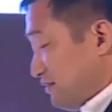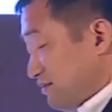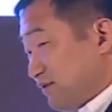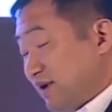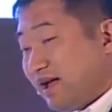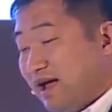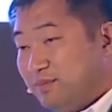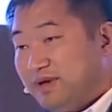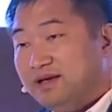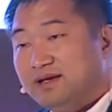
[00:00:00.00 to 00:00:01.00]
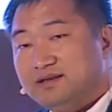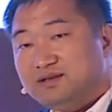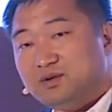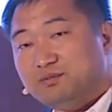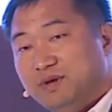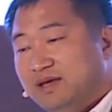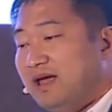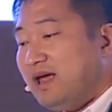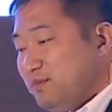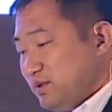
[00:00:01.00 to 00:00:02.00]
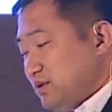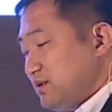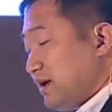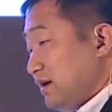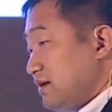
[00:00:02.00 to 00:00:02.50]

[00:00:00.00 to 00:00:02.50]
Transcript: very happy to be able to